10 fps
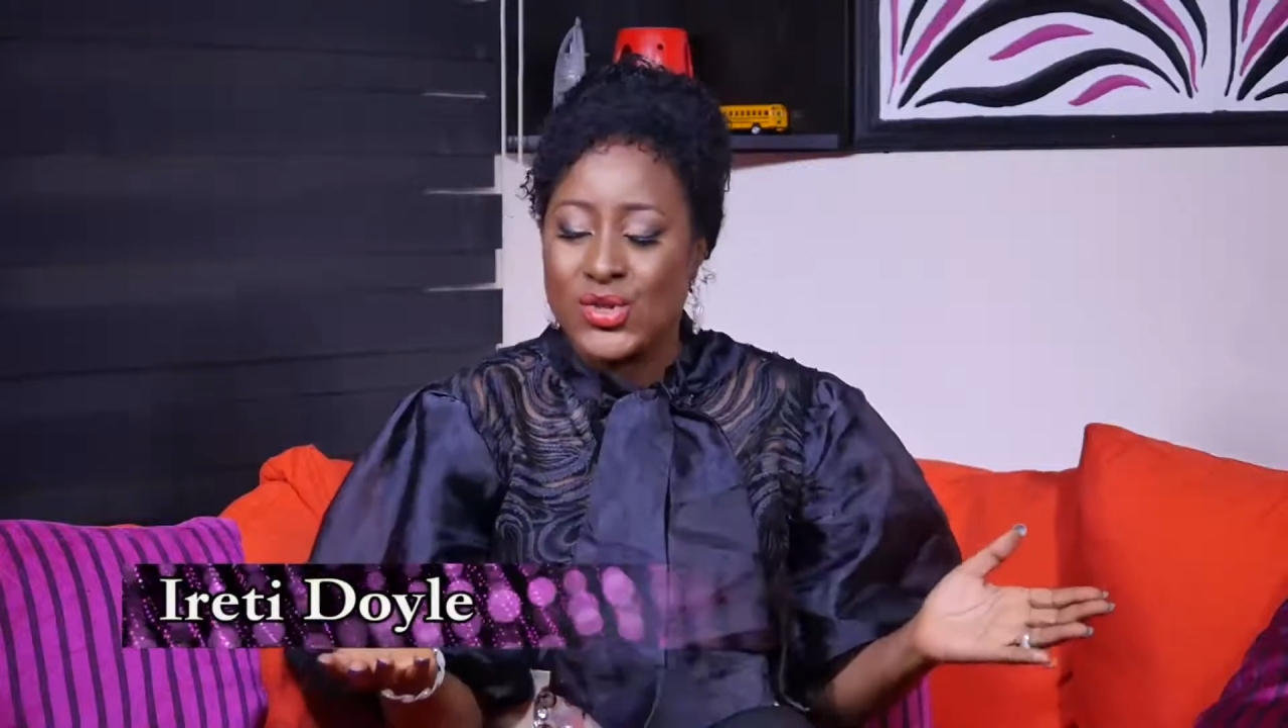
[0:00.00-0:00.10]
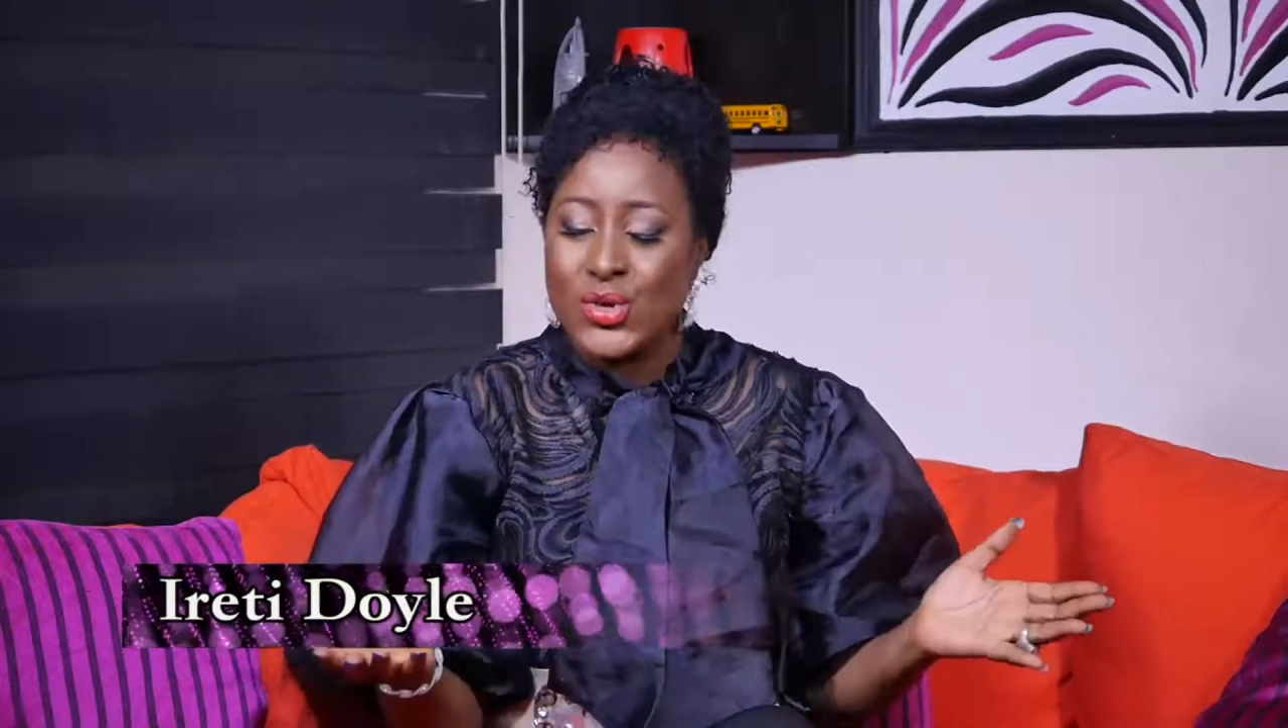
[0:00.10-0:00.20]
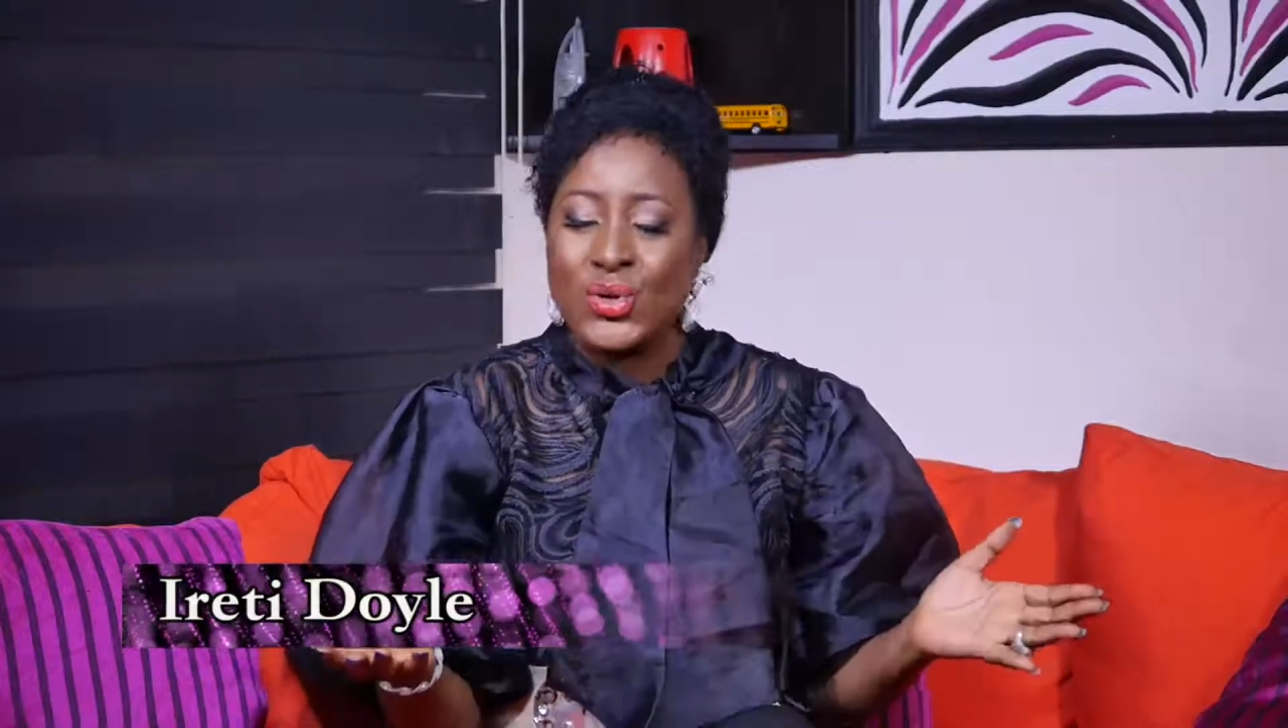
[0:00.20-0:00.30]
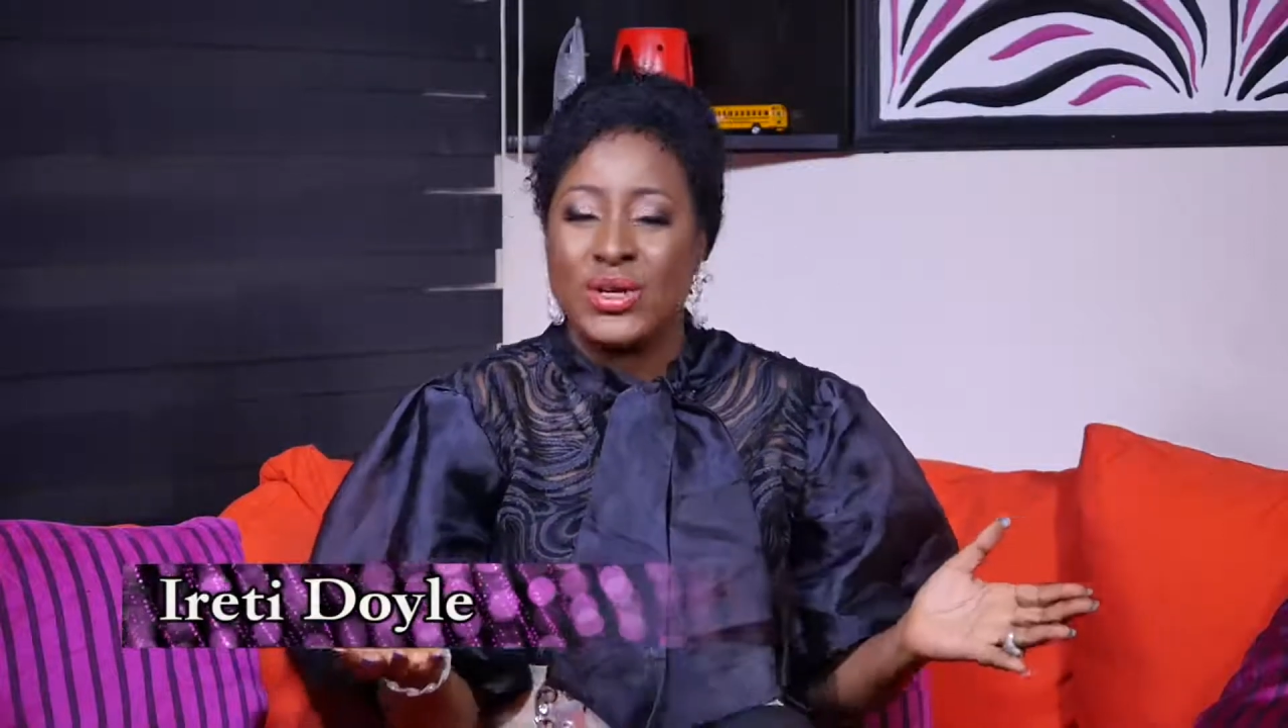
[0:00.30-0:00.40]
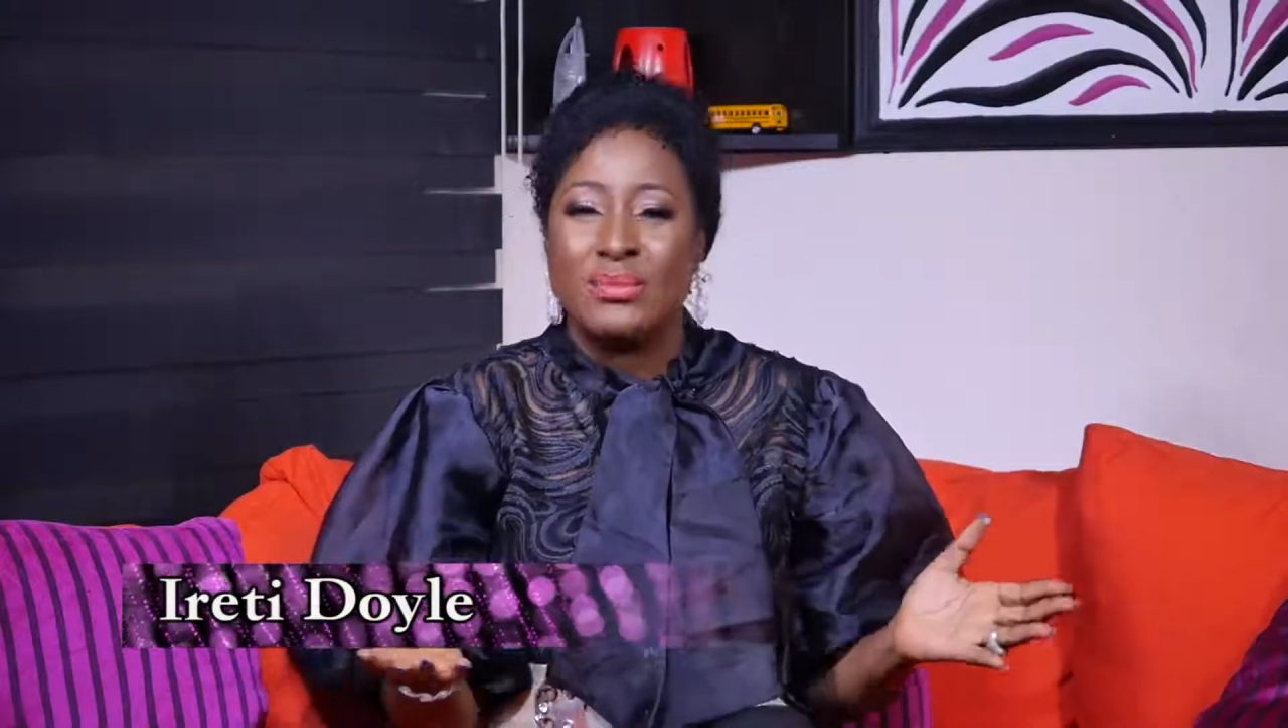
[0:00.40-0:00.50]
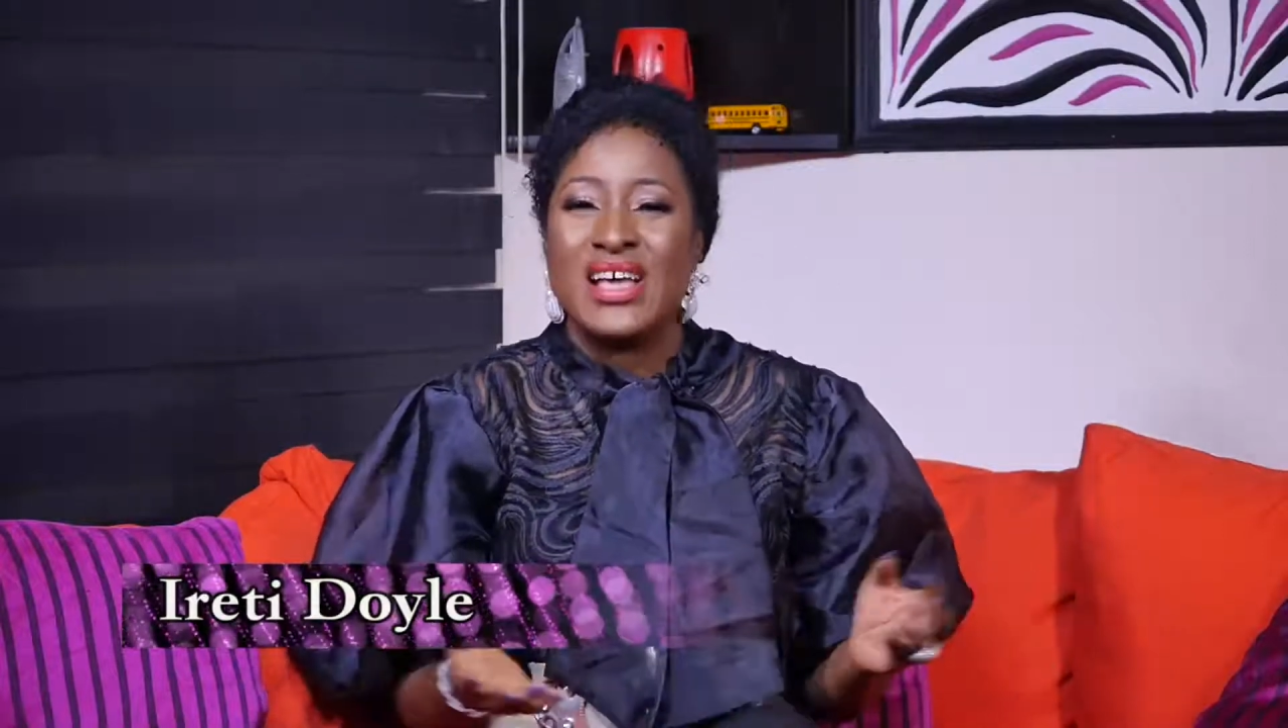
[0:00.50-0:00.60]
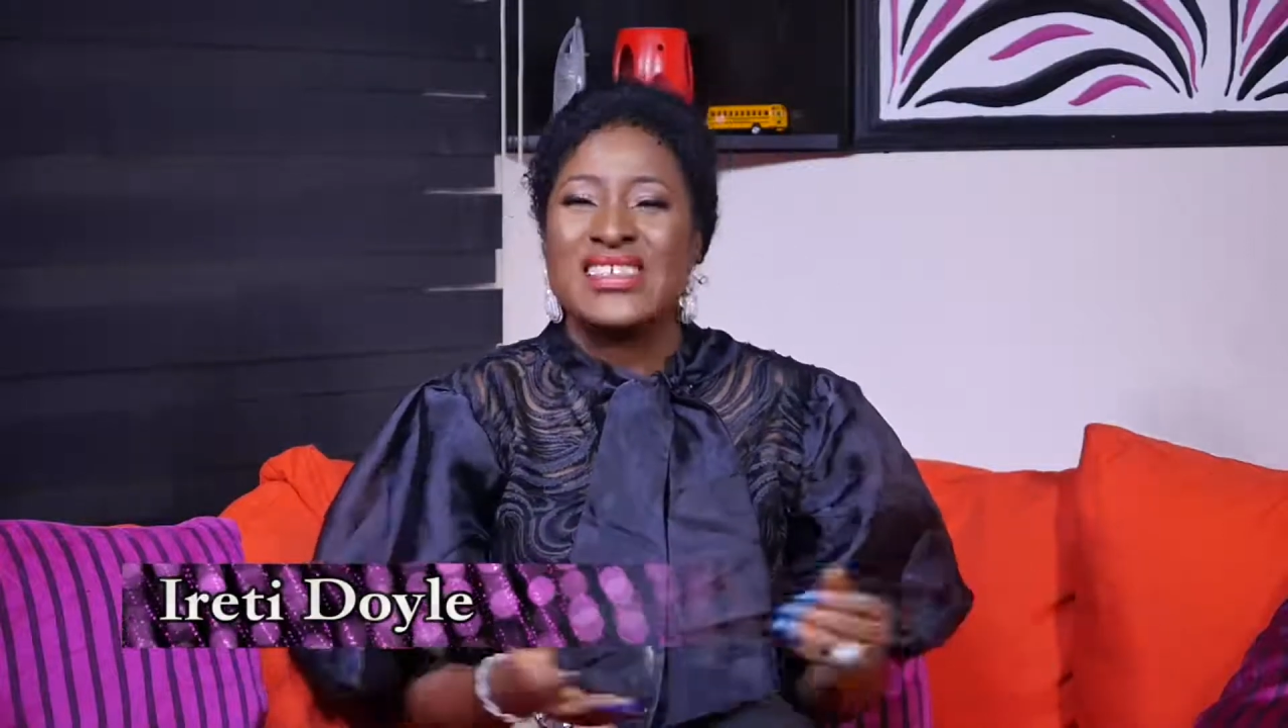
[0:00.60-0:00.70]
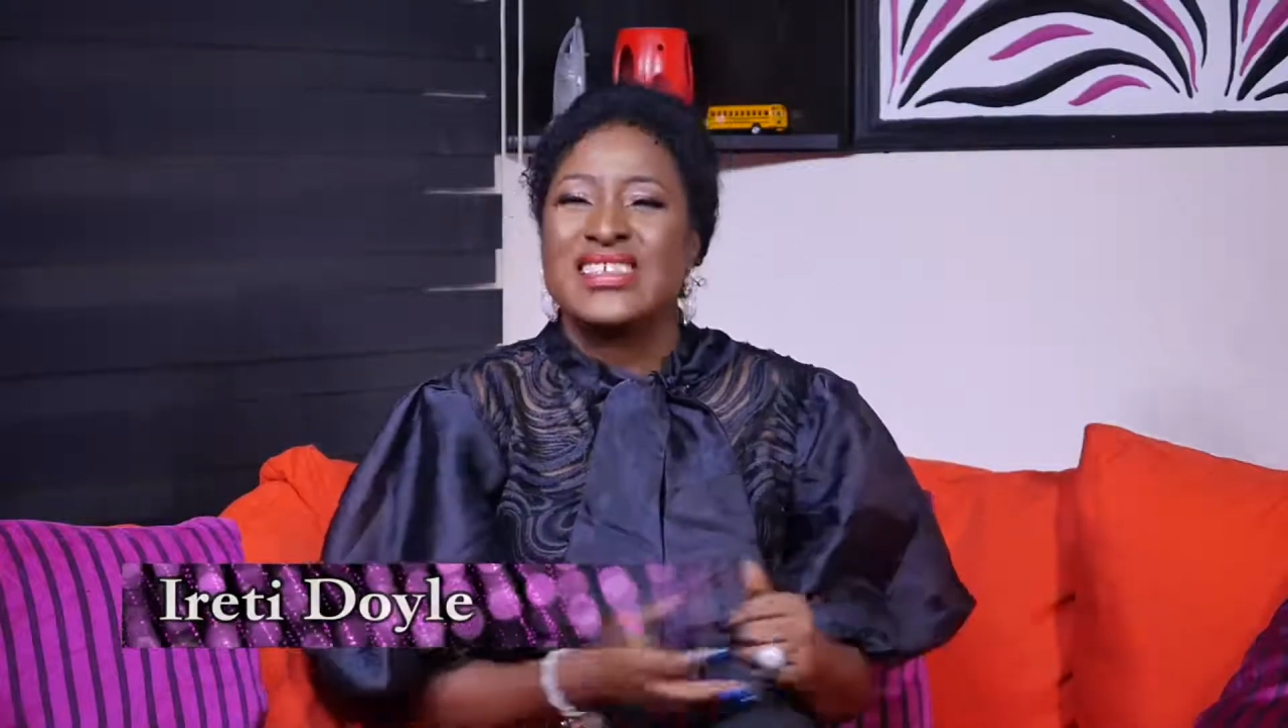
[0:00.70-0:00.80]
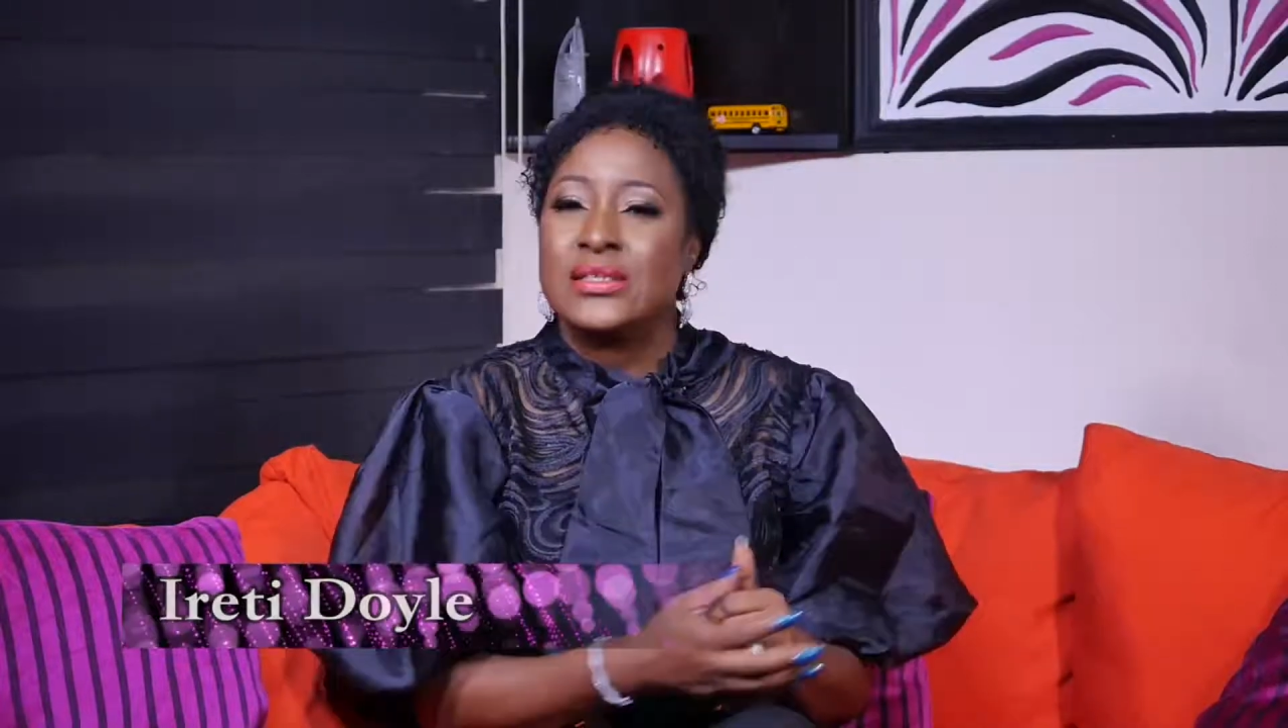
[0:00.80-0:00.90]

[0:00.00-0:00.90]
know him as a